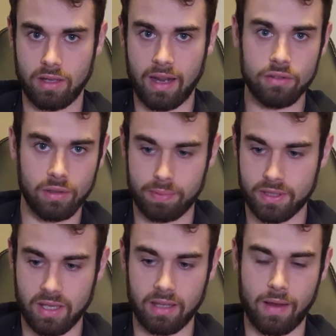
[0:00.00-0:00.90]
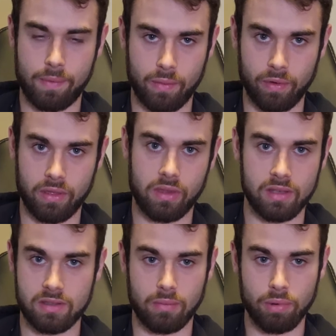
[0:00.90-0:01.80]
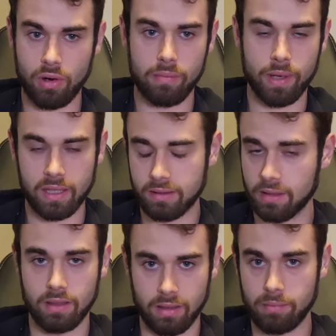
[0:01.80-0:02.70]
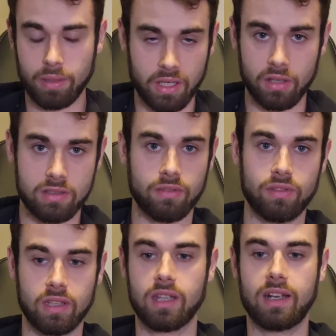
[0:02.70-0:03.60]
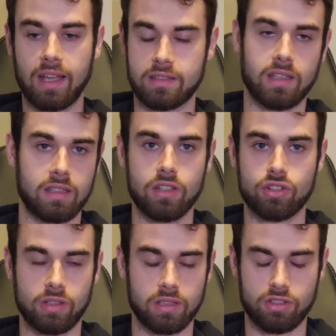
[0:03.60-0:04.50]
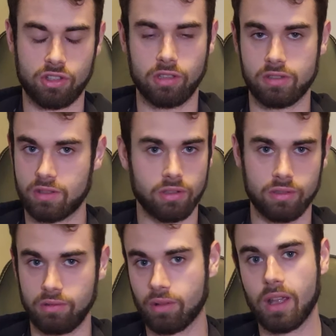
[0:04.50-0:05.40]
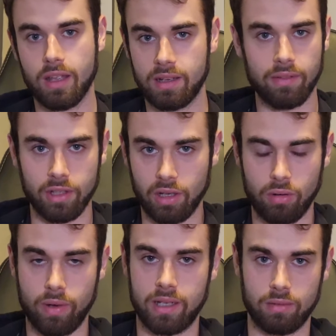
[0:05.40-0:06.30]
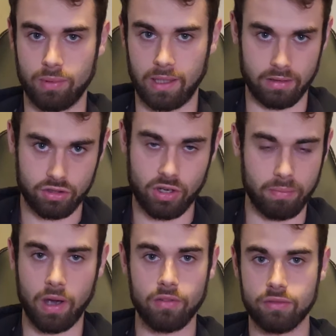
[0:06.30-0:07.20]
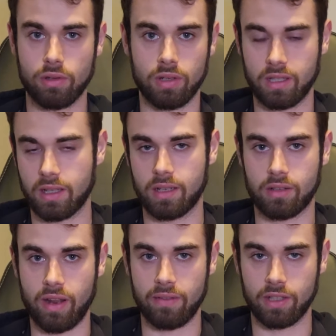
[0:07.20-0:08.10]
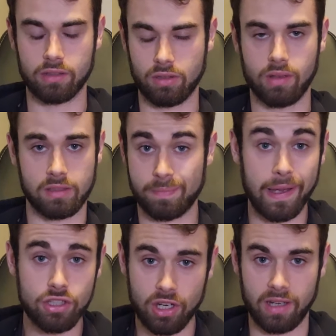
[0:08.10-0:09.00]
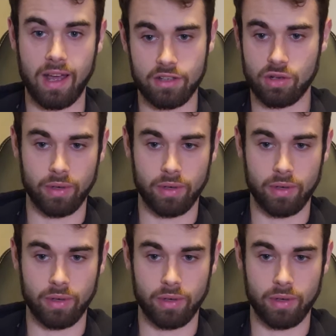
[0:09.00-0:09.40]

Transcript: one hundred percent happy with this tempera paint because of the glass adhesion issues. You never know when it will chip off during an engraving, especially larger